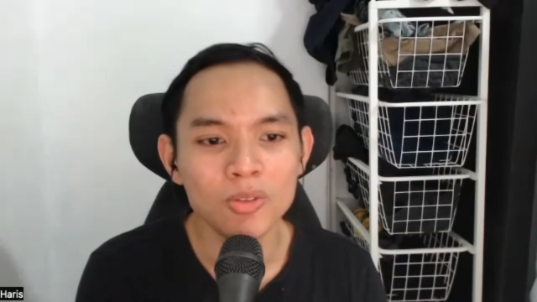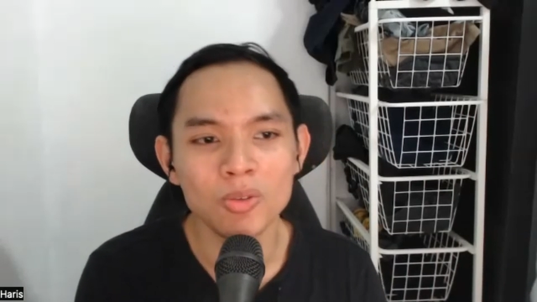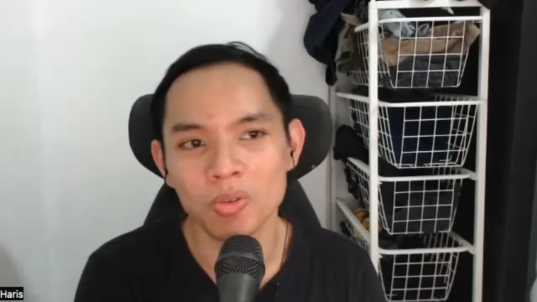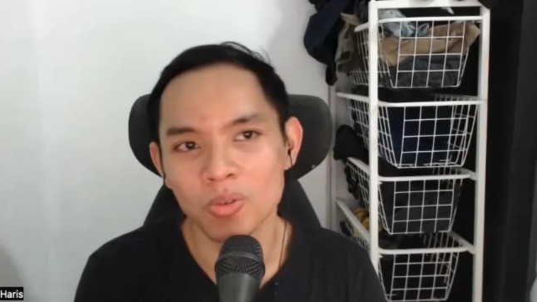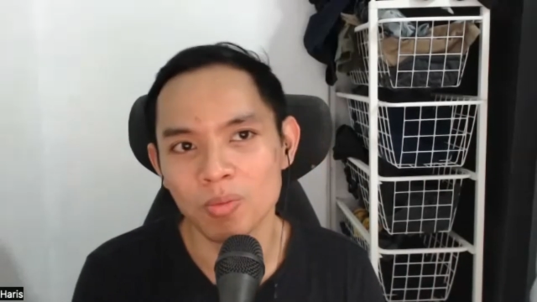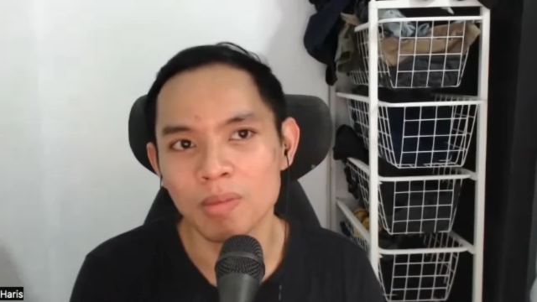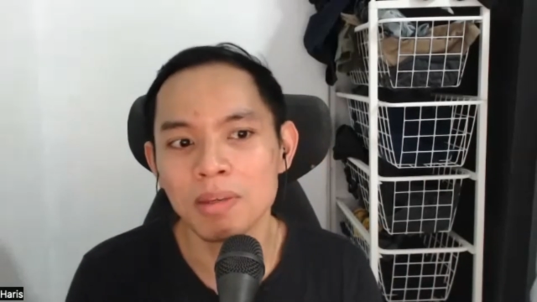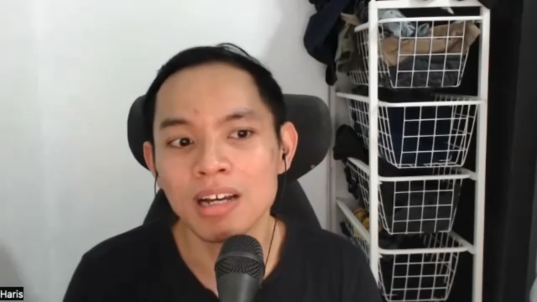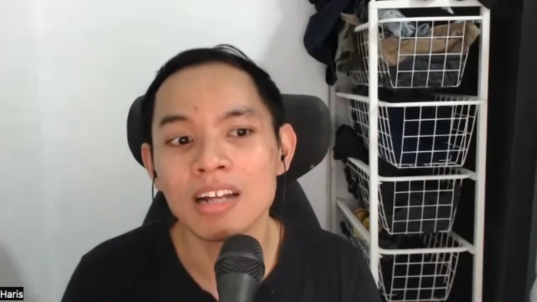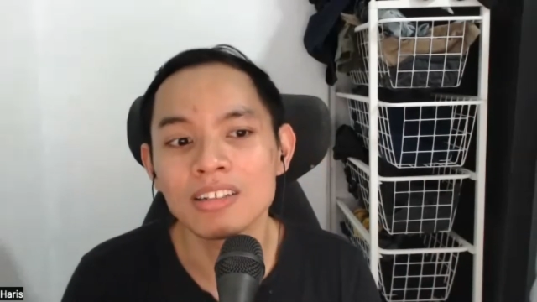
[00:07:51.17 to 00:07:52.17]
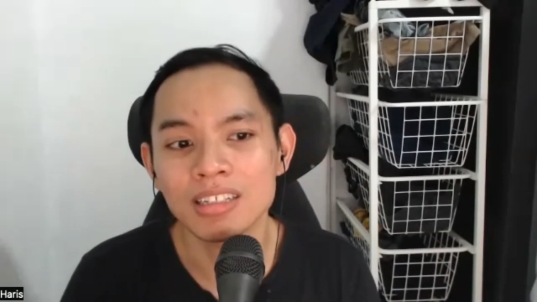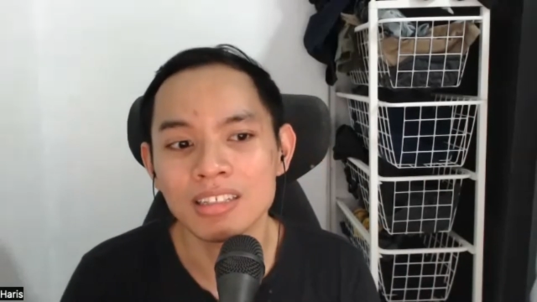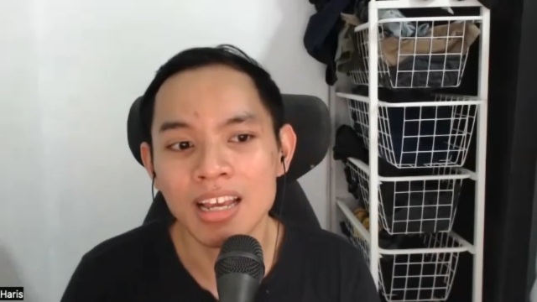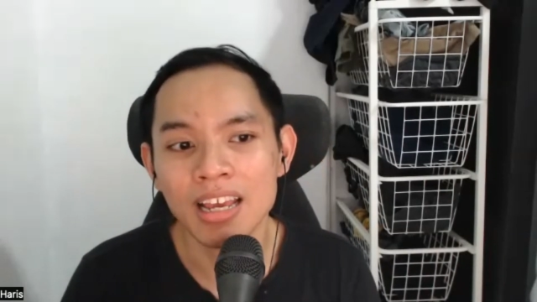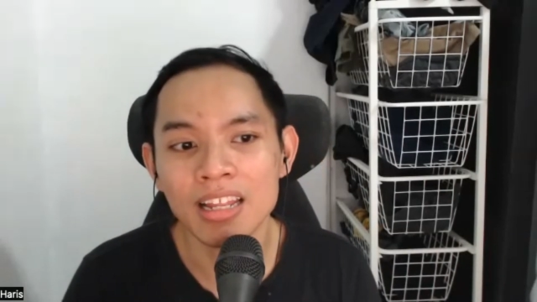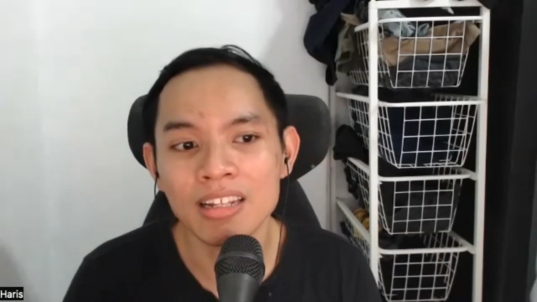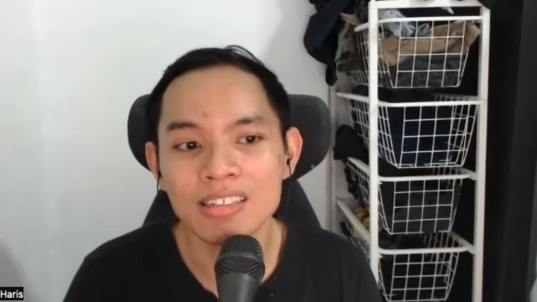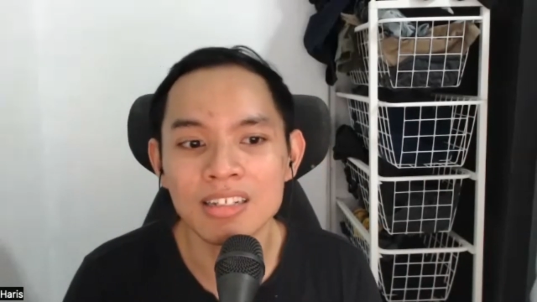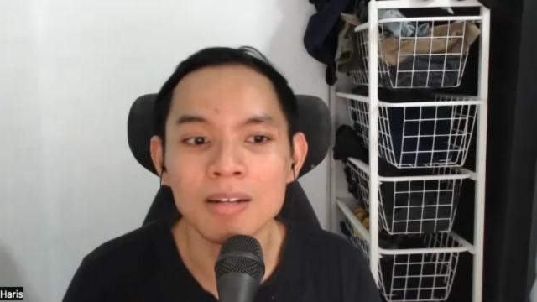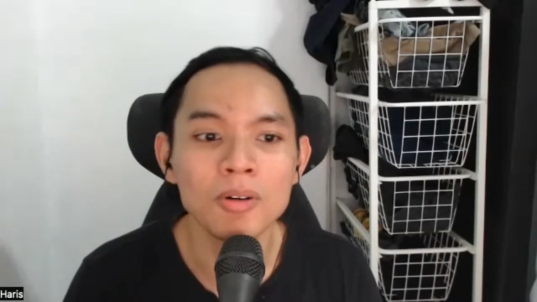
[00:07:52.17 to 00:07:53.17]
to maybe 110
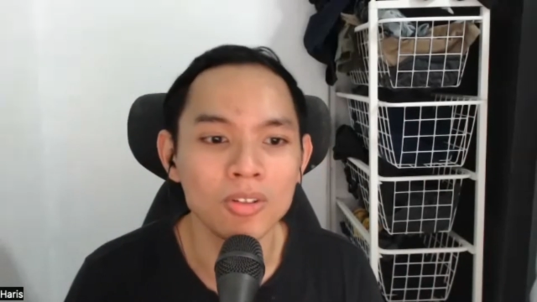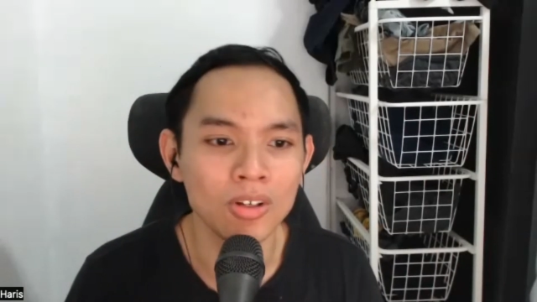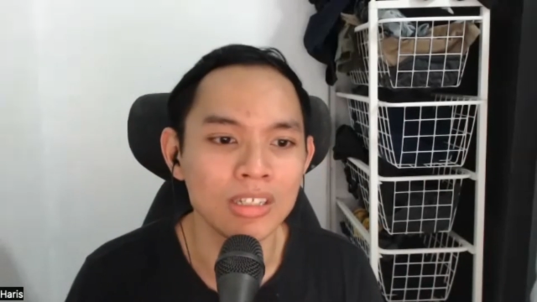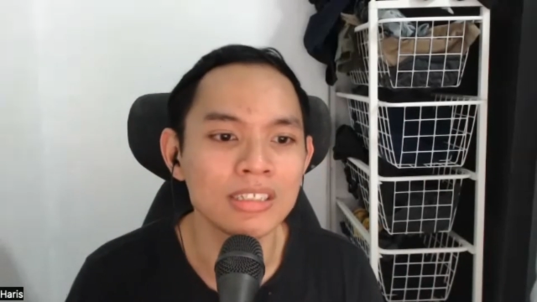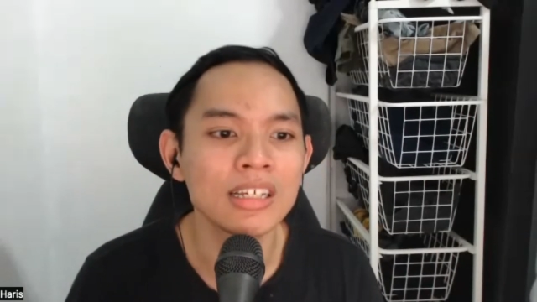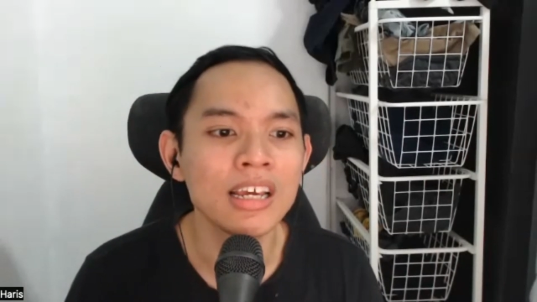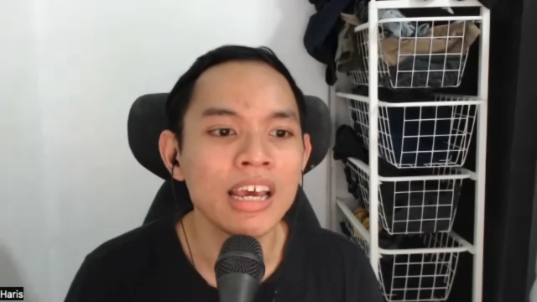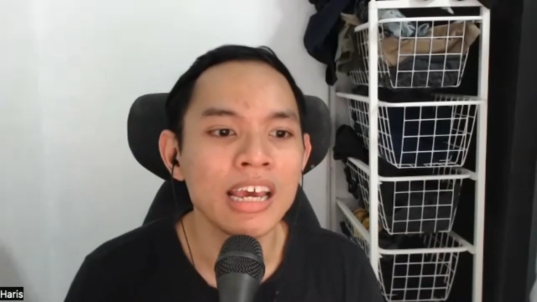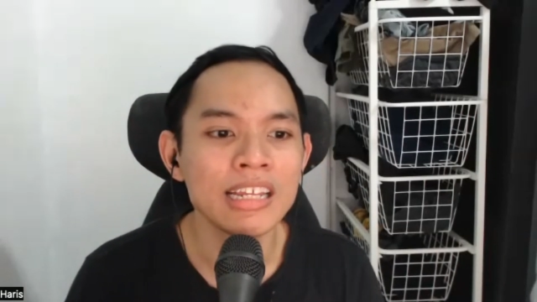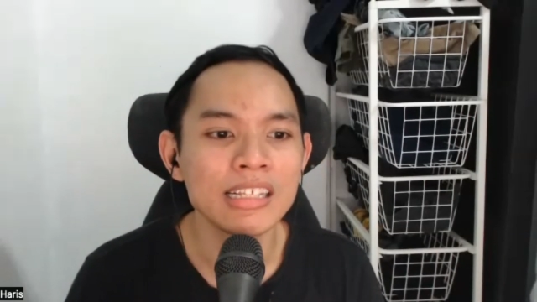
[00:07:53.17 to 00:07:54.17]
Singapore dollars. And